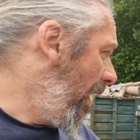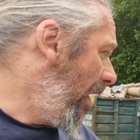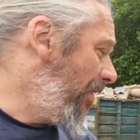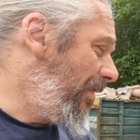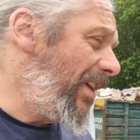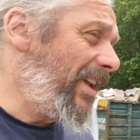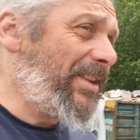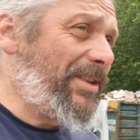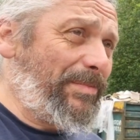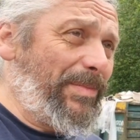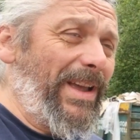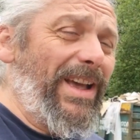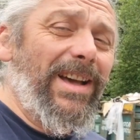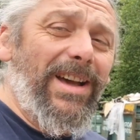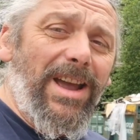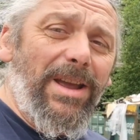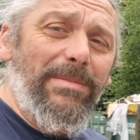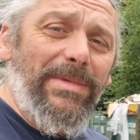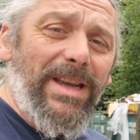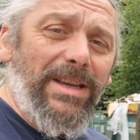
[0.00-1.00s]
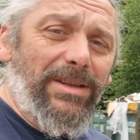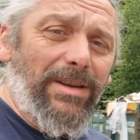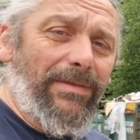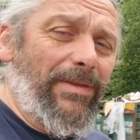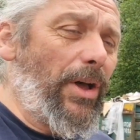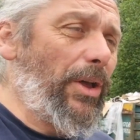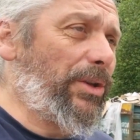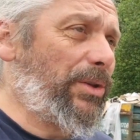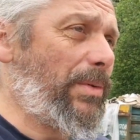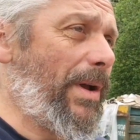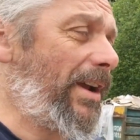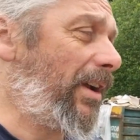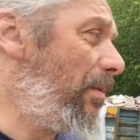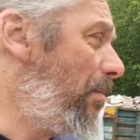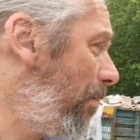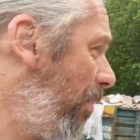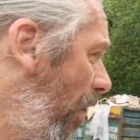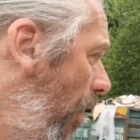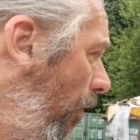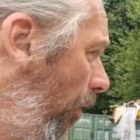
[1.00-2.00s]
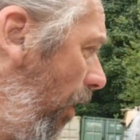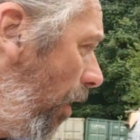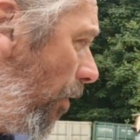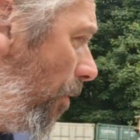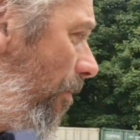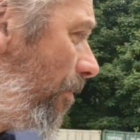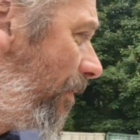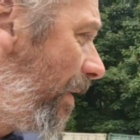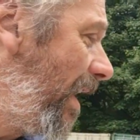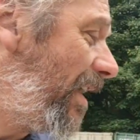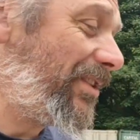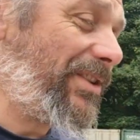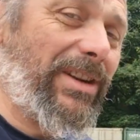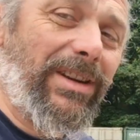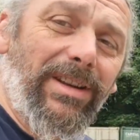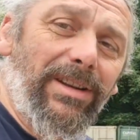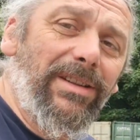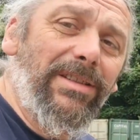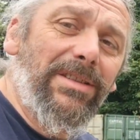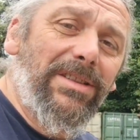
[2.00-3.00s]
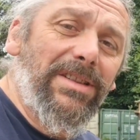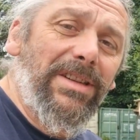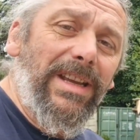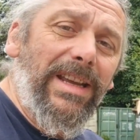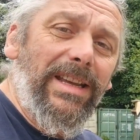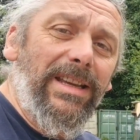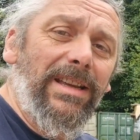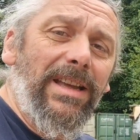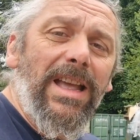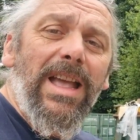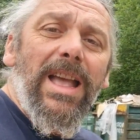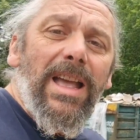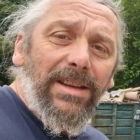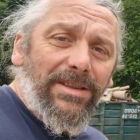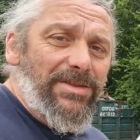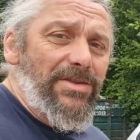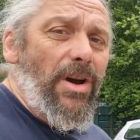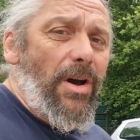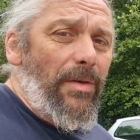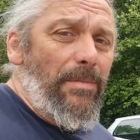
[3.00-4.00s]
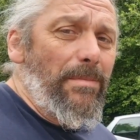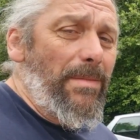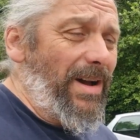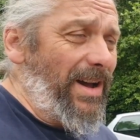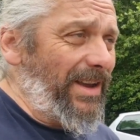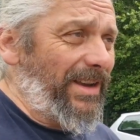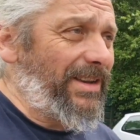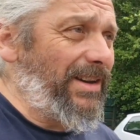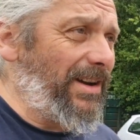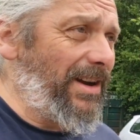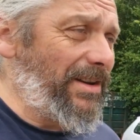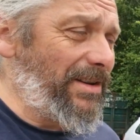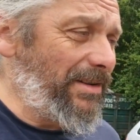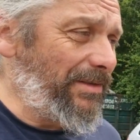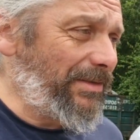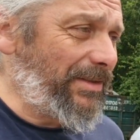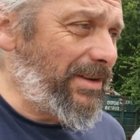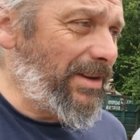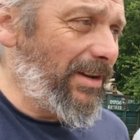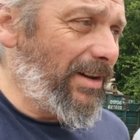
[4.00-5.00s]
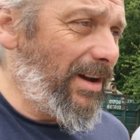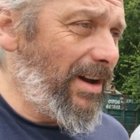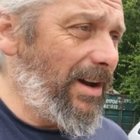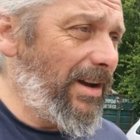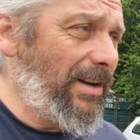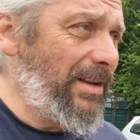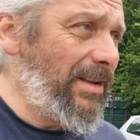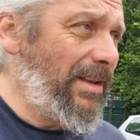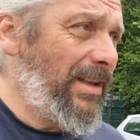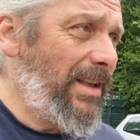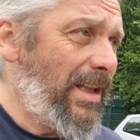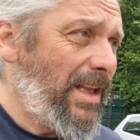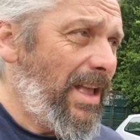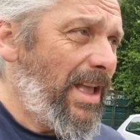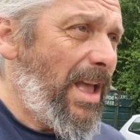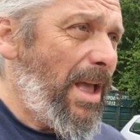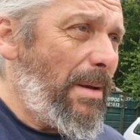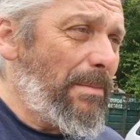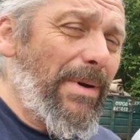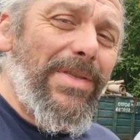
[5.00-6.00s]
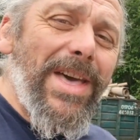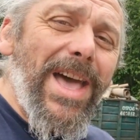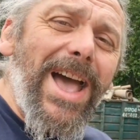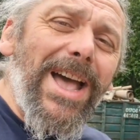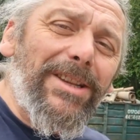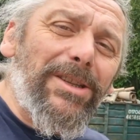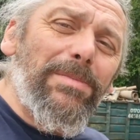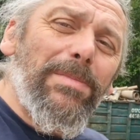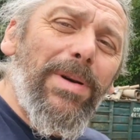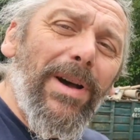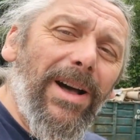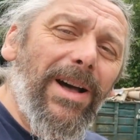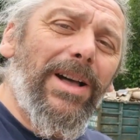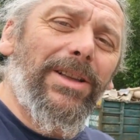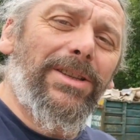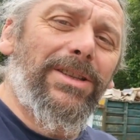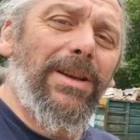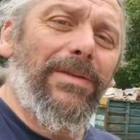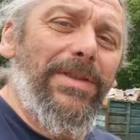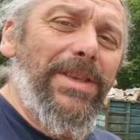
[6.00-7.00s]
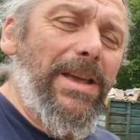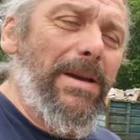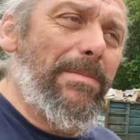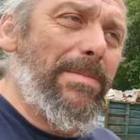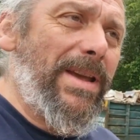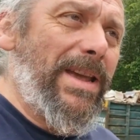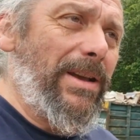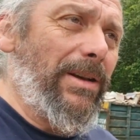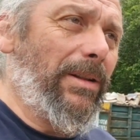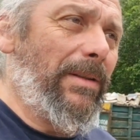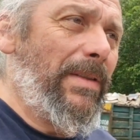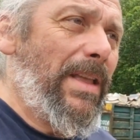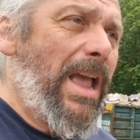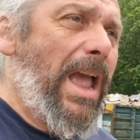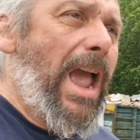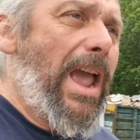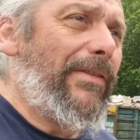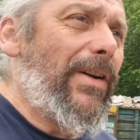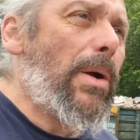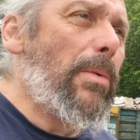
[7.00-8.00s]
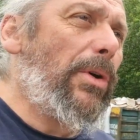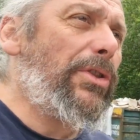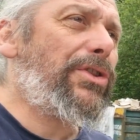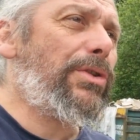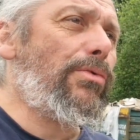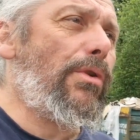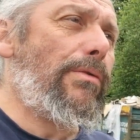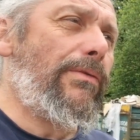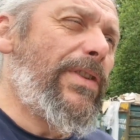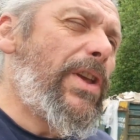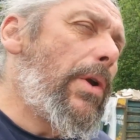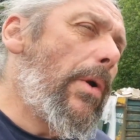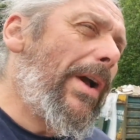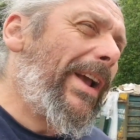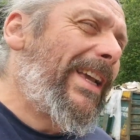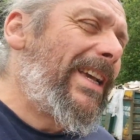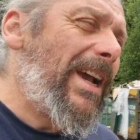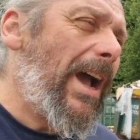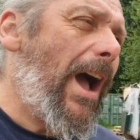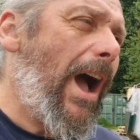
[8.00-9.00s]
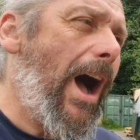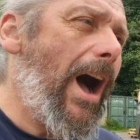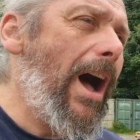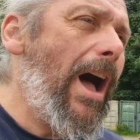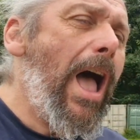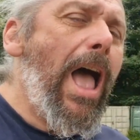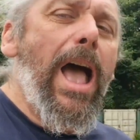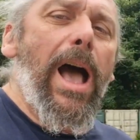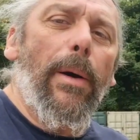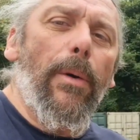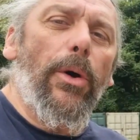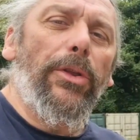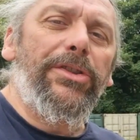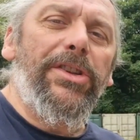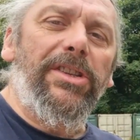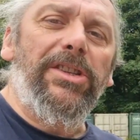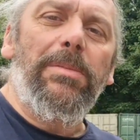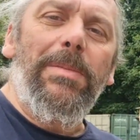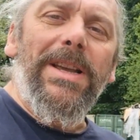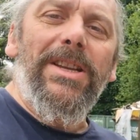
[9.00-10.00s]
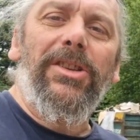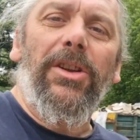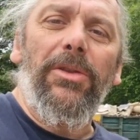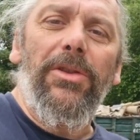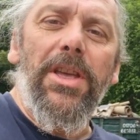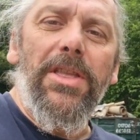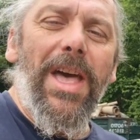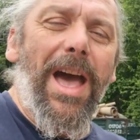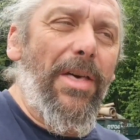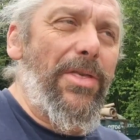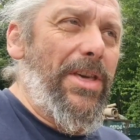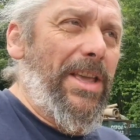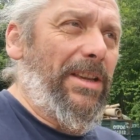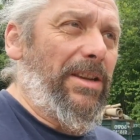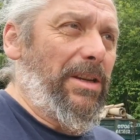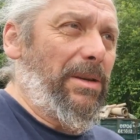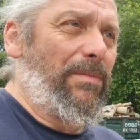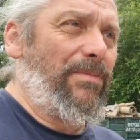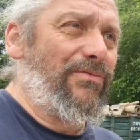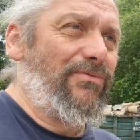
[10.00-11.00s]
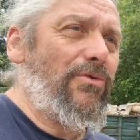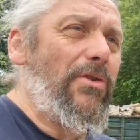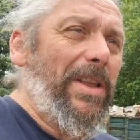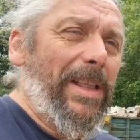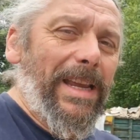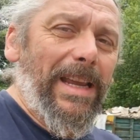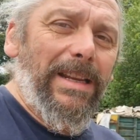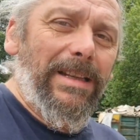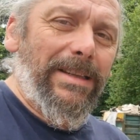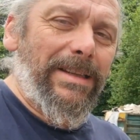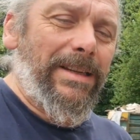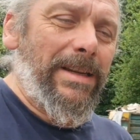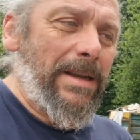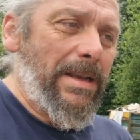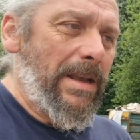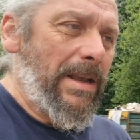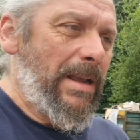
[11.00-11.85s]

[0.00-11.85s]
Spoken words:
This behind me is a Volkswagen Polo. As you can see, it's not my kind of car. But that's part of the appeal. If I want to review a car, I want it to be something that I think is brilliant